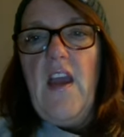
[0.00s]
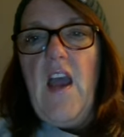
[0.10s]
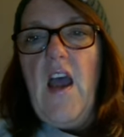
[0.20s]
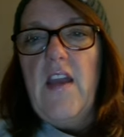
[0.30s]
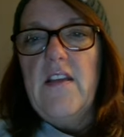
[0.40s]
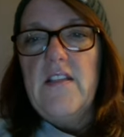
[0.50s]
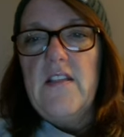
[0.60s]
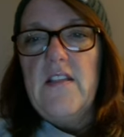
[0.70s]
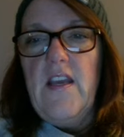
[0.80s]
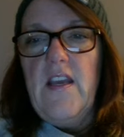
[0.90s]
I'd
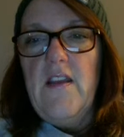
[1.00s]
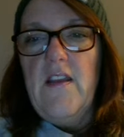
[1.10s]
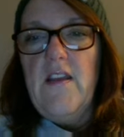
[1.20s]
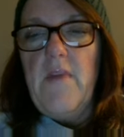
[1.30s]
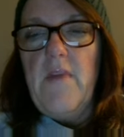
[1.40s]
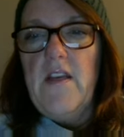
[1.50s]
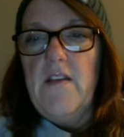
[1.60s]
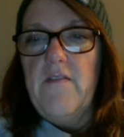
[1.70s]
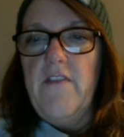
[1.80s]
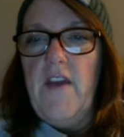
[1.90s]
say that my
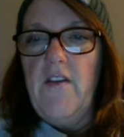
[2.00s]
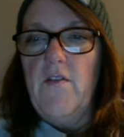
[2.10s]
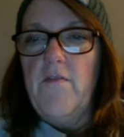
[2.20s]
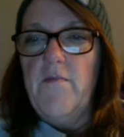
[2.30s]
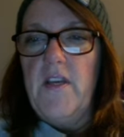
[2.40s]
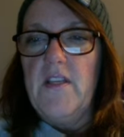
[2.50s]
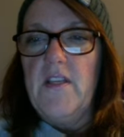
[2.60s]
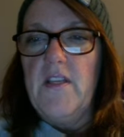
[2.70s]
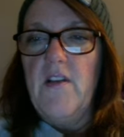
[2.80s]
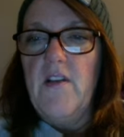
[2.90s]
value of my
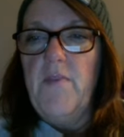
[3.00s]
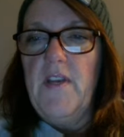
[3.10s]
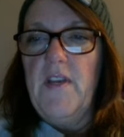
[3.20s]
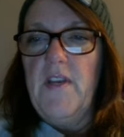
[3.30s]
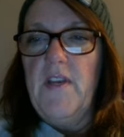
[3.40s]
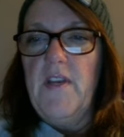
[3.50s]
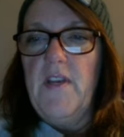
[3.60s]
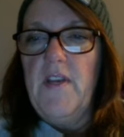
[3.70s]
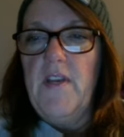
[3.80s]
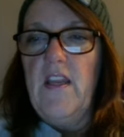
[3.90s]
slope is
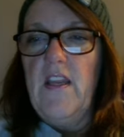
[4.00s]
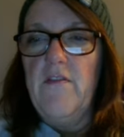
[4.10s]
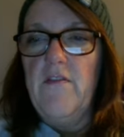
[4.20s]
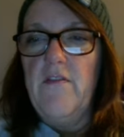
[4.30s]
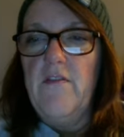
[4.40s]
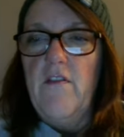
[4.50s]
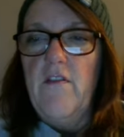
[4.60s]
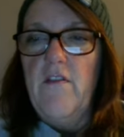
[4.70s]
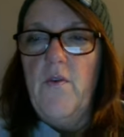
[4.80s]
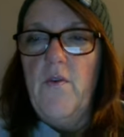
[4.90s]

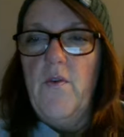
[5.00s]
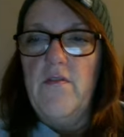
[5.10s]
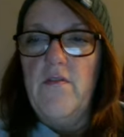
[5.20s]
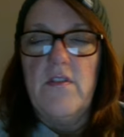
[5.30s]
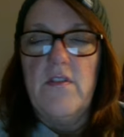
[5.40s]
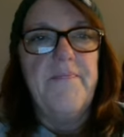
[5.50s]
-4/3.